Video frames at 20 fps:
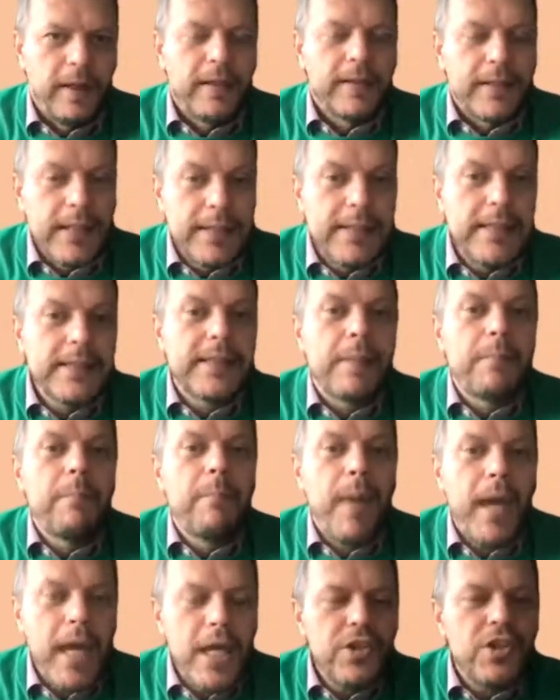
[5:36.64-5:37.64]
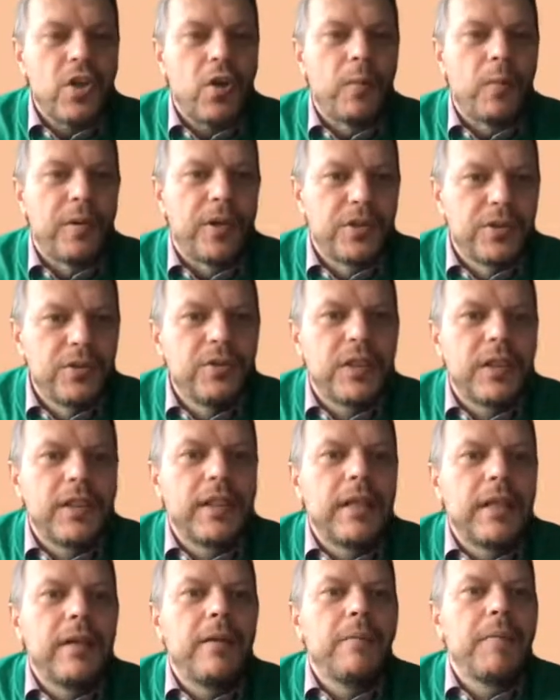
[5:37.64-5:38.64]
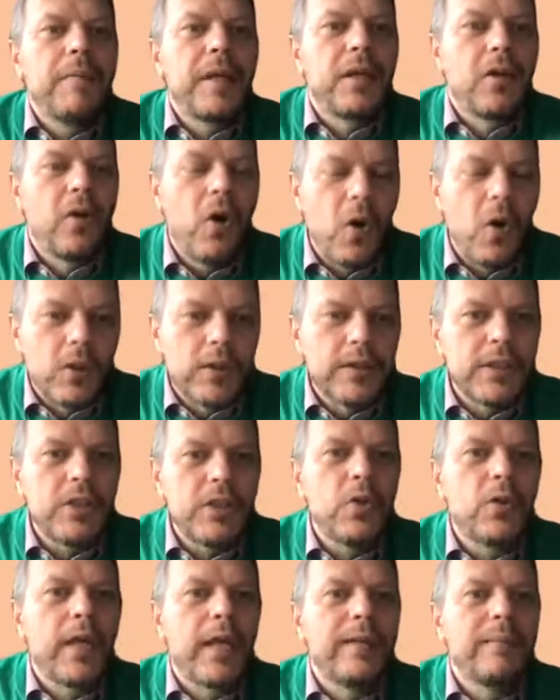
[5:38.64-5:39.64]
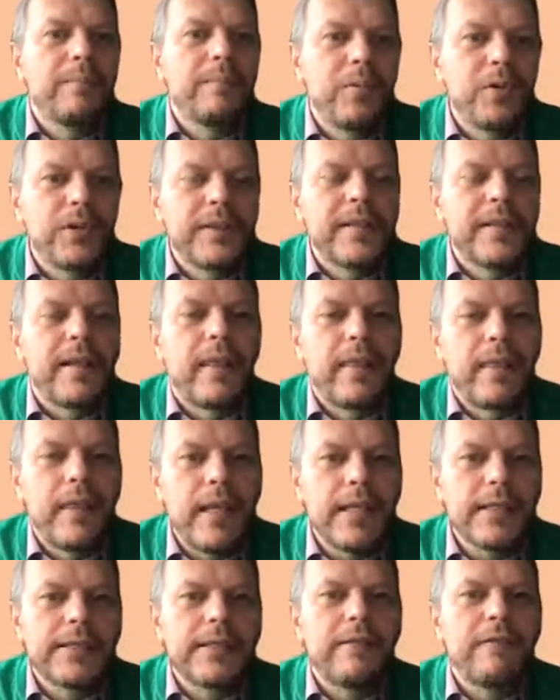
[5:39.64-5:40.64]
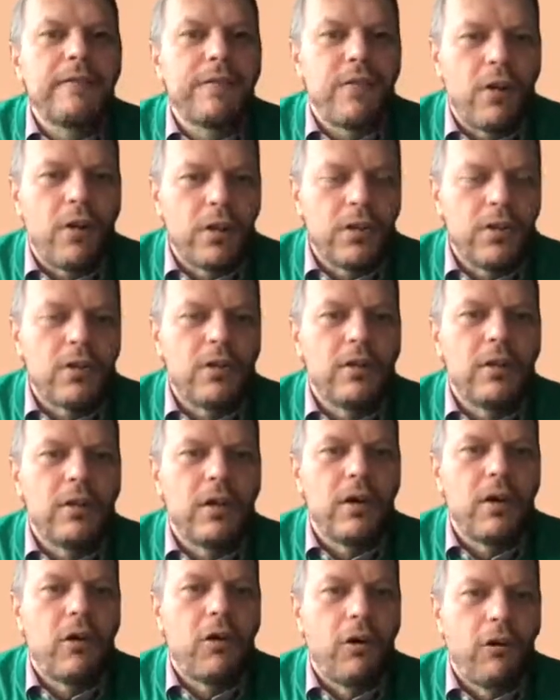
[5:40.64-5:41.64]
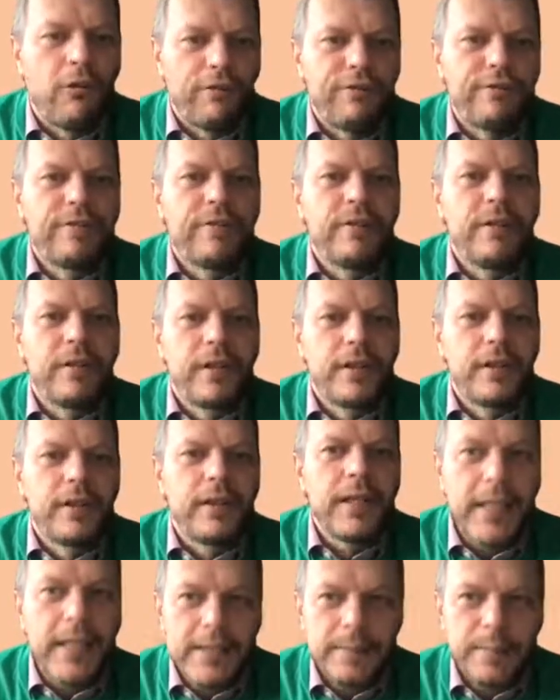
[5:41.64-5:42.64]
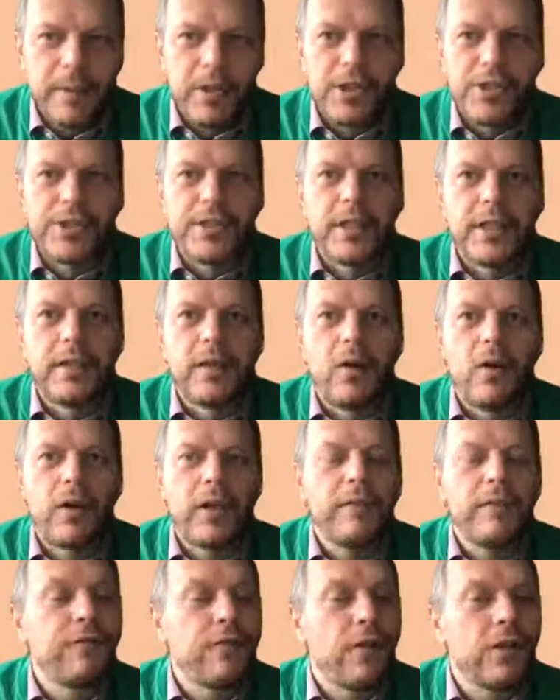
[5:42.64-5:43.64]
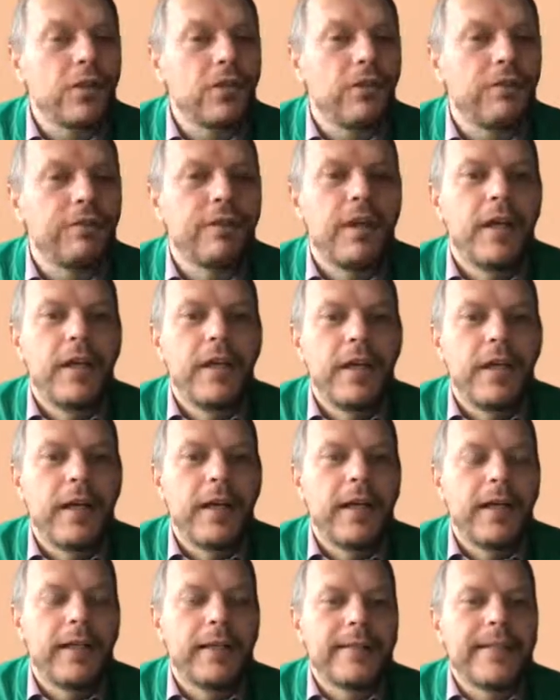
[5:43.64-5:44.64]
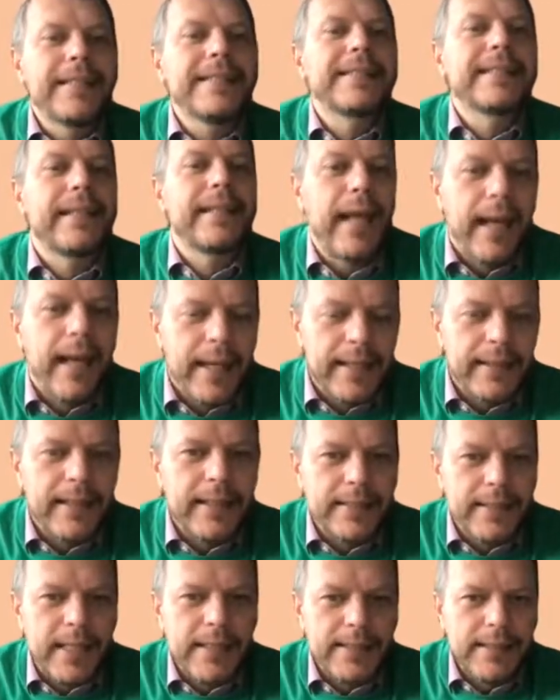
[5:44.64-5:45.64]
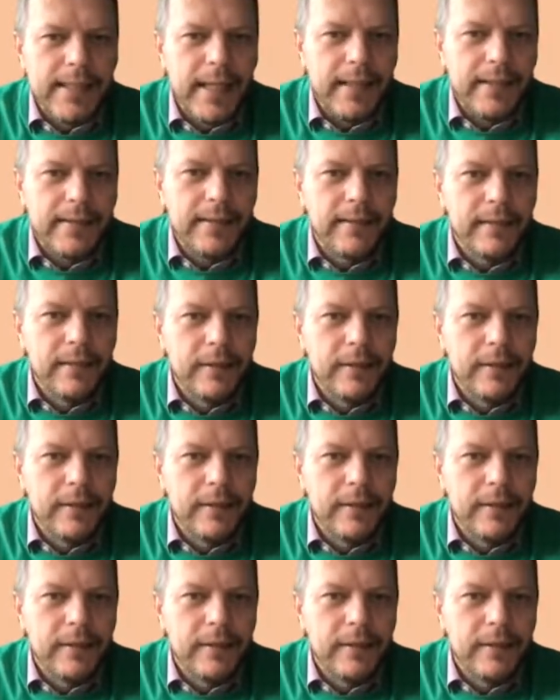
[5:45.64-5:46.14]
This is a major opportunity because you can put things in front of this person or in front of this client, as I said,